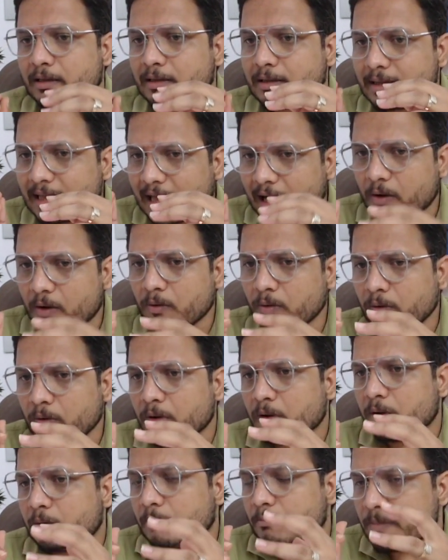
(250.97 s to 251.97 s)
Now
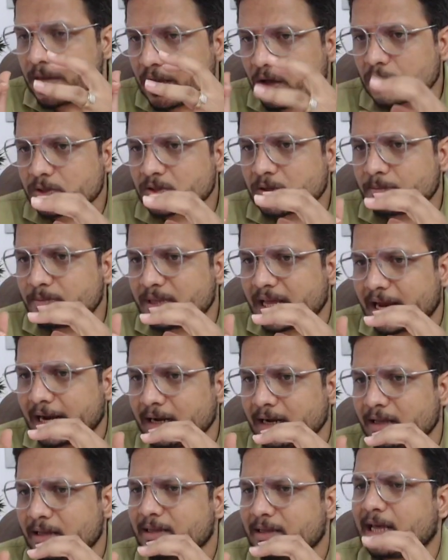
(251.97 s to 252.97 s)
because of
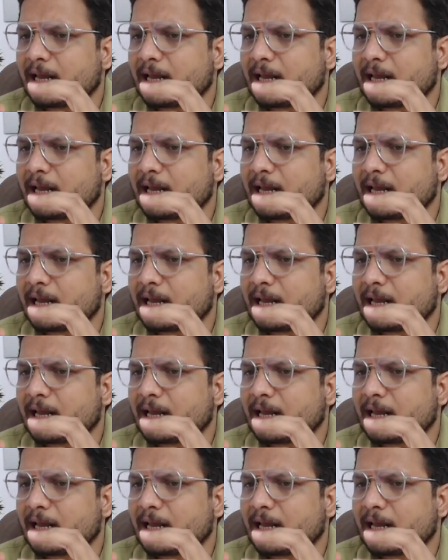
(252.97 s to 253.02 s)
that,